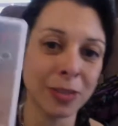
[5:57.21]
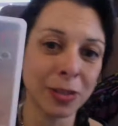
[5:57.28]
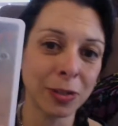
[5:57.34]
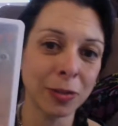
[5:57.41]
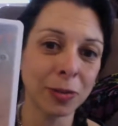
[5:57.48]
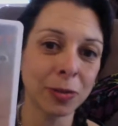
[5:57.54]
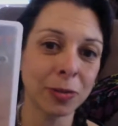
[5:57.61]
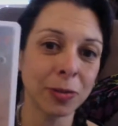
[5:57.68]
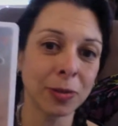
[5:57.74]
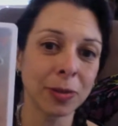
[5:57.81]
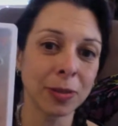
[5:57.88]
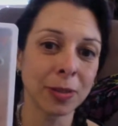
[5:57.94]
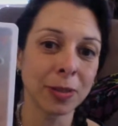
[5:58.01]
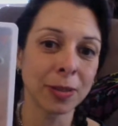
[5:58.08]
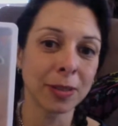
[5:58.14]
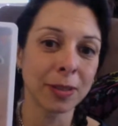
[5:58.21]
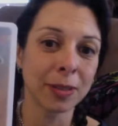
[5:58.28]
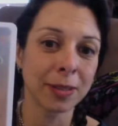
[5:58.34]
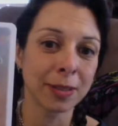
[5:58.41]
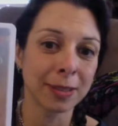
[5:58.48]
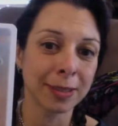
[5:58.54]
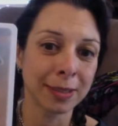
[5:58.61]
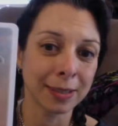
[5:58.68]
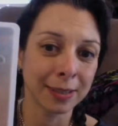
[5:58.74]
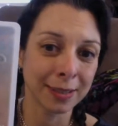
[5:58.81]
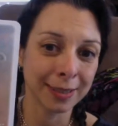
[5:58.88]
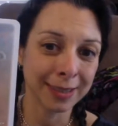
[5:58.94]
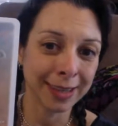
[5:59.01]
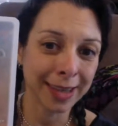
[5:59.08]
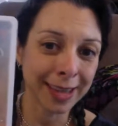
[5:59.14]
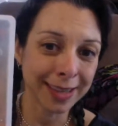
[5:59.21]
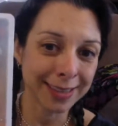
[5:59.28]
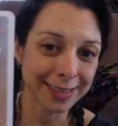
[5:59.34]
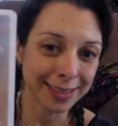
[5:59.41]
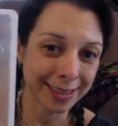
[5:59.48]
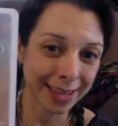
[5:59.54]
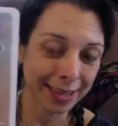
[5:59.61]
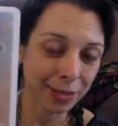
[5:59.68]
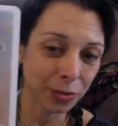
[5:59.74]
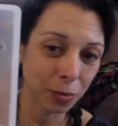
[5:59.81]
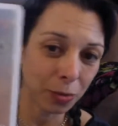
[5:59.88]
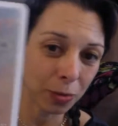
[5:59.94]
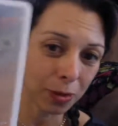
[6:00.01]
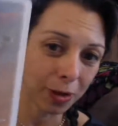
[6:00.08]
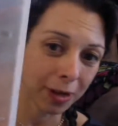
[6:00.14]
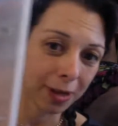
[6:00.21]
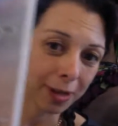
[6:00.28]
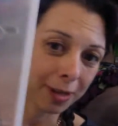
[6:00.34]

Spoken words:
to get to that door.